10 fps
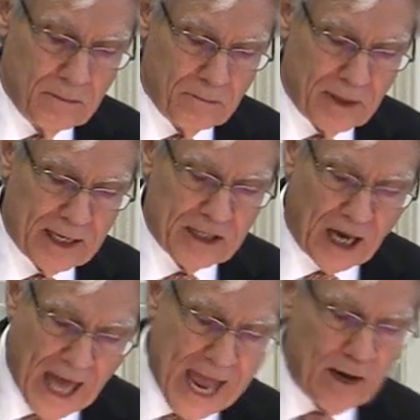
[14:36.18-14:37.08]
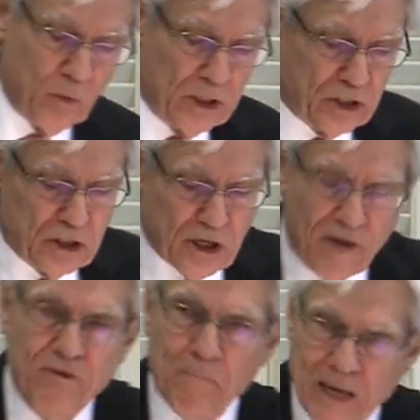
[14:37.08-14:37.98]
but in the languages
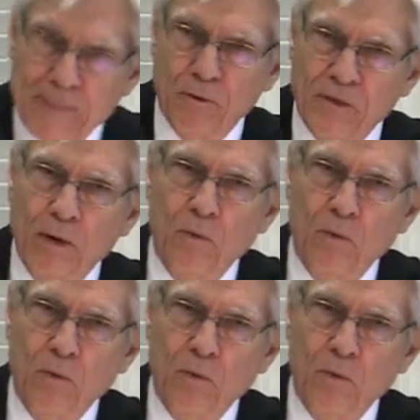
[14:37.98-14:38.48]
of the people that